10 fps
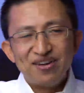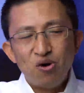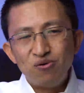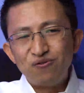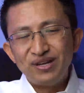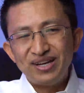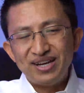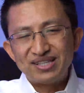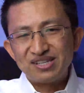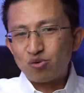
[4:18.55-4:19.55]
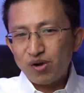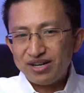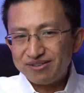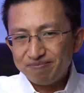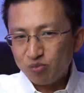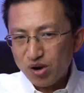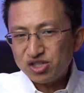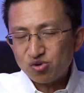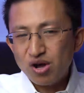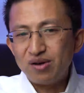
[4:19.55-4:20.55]
then hopefully it's a great
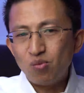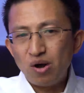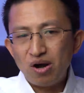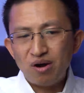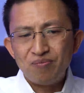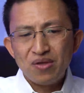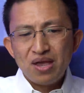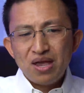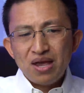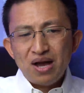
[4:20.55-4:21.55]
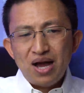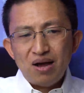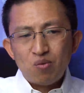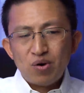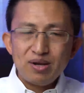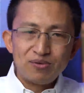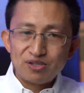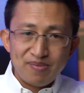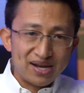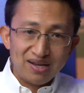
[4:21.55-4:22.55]
restaurant where we're able
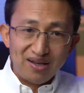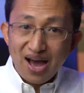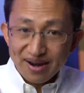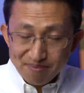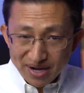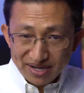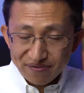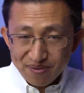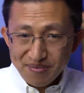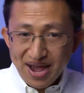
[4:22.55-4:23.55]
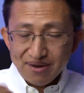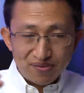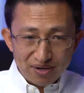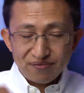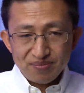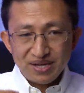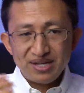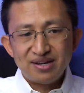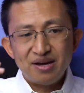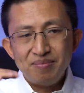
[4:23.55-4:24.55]
to make a lot of money from that, right, from the
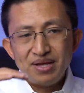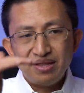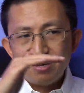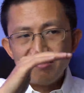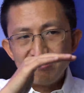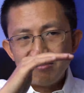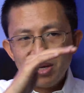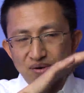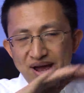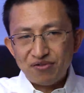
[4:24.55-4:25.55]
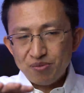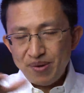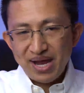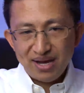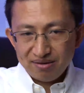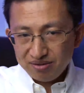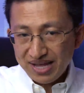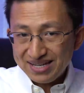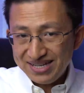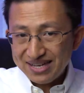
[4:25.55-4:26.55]
income. And then, after paying
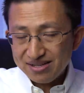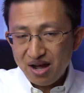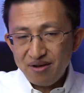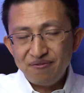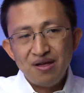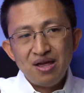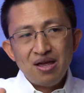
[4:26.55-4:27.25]
that debt off,